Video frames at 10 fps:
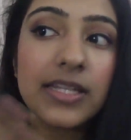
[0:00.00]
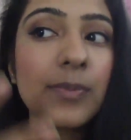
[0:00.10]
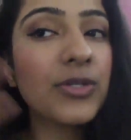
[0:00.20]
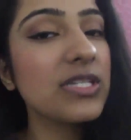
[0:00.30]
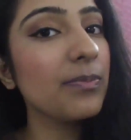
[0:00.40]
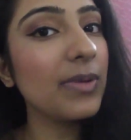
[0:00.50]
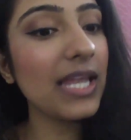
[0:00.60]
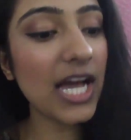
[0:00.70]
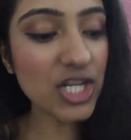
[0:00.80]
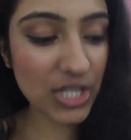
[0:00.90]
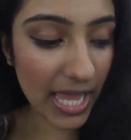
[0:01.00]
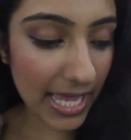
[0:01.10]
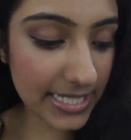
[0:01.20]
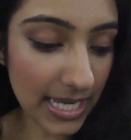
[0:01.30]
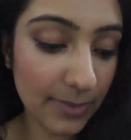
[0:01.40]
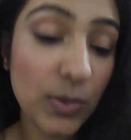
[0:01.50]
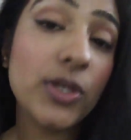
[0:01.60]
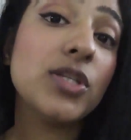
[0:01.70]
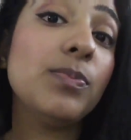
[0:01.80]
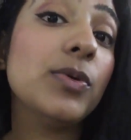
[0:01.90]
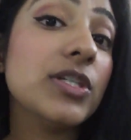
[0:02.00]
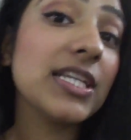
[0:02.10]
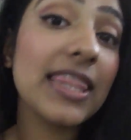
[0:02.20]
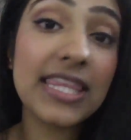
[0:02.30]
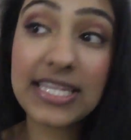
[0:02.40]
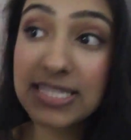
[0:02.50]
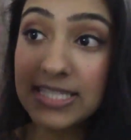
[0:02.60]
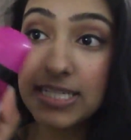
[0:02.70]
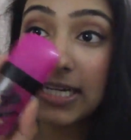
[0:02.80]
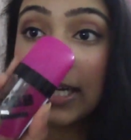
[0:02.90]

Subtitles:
Then I put some blush and I'm going to put this